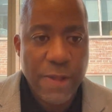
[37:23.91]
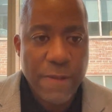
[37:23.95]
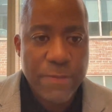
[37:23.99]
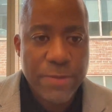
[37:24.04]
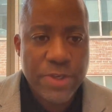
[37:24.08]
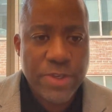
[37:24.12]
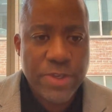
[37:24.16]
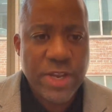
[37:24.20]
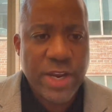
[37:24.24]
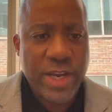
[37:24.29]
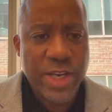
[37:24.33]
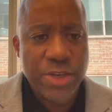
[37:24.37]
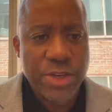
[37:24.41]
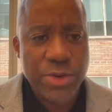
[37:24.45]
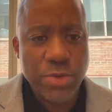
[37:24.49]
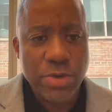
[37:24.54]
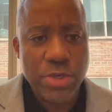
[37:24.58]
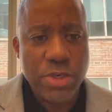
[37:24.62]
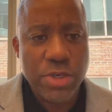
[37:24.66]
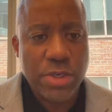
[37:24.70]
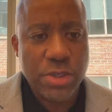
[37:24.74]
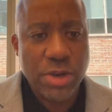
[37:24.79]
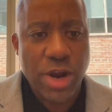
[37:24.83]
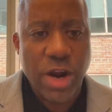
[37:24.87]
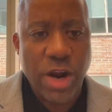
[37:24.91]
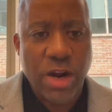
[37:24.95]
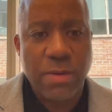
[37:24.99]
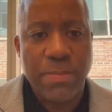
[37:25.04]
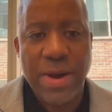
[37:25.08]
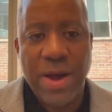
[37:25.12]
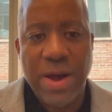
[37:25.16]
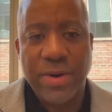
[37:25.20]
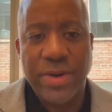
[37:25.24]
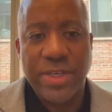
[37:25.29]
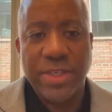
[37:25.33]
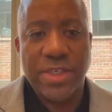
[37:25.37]
She said, "Can you talk
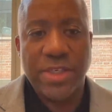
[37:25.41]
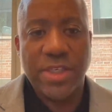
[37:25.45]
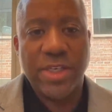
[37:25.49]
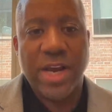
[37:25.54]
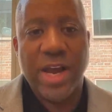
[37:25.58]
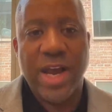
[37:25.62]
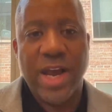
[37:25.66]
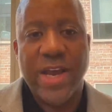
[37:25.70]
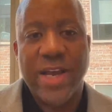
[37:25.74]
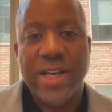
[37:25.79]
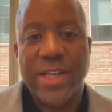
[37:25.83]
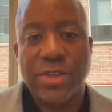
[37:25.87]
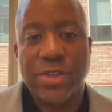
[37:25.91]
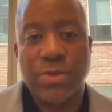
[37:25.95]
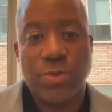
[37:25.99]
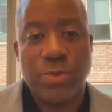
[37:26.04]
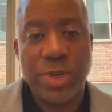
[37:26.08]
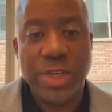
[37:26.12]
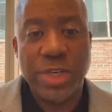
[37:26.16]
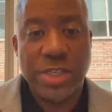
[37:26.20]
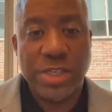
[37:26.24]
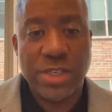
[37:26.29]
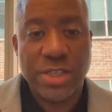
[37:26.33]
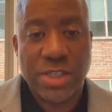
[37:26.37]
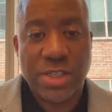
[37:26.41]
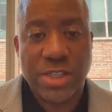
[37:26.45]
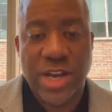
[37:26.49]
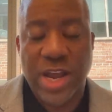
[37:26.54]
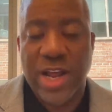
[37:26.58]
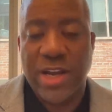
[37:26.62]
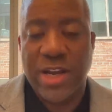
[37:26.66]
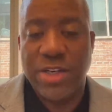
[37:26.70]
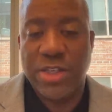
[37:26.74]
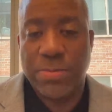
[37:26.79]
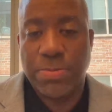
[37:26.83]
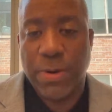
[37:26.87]
about NTIA's recent
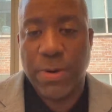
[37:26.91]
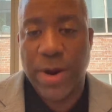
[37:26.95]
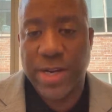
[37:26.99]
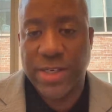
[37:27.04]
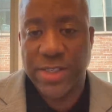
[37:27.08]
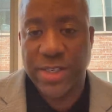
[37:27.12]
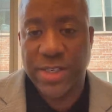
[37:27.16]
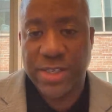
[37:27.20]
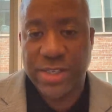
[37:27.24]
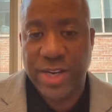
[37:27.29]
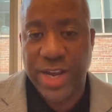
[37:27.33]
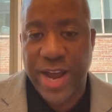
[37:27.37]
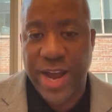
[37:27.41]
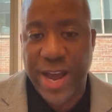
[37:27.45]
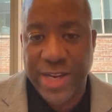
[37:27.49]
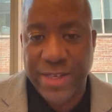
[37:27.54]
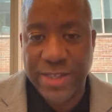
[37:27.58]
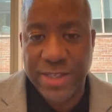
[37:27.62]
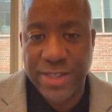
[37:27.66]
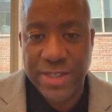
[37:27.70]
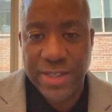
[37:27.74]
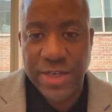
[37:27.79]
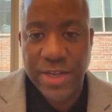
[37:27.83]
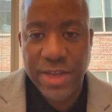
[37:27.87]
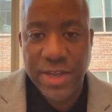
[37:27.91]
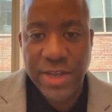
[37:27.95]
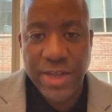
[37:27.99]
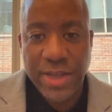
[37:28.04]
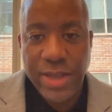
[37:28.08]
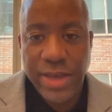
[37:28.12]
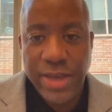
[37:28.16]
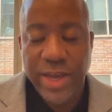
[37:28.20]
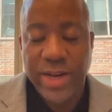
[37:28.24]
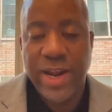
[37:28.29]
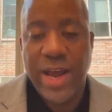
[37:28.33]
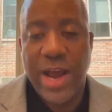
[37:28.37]
challenge process guidance
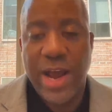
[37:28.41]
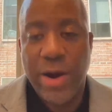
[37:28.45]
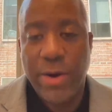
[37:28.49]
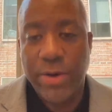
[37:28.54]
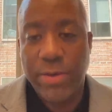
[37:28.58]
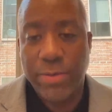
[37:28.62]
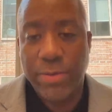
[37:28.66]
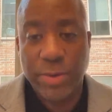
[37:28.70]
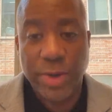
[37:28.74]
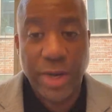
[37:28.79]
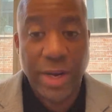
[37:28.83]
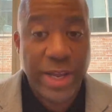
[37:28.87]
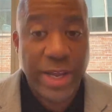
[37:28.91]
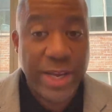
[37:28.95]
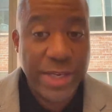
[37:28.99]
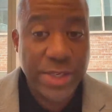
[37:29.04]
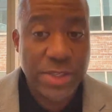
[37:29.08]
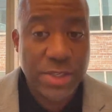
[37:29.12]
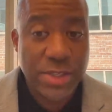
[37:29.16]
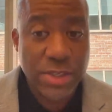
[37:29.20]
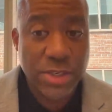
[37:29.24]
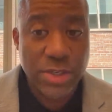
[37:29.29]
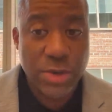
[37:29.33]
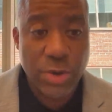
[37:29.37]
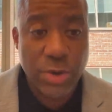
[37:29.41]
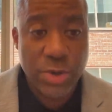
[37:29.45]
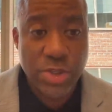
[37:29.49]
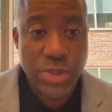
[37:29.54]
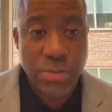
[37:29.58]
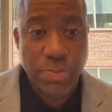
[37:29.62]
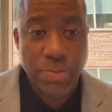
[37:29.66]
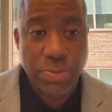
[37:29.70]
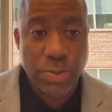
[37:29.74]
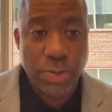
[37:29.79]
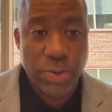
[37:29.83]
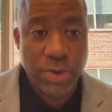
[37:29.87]
and how it relates to your
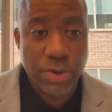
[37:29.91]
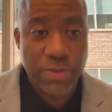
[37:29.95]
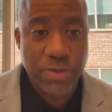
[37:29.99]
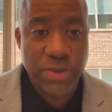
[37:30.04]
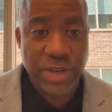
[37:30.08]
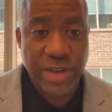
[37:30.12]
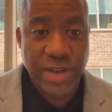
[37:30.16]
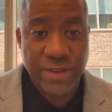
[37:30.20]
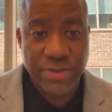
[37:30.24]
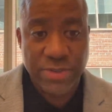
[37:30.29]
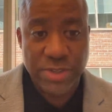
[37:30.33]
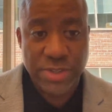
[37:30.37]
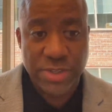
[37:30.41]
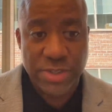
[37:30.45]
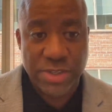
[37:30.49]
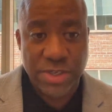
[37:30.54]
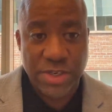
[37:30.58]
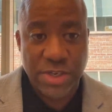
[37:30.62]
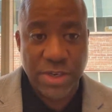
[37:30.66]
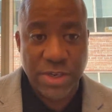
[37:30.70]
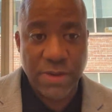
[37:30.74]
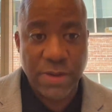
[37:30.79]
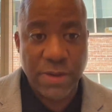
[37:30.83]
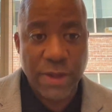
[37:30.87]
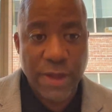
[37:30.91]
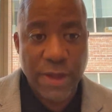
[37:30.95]
support of the FCC?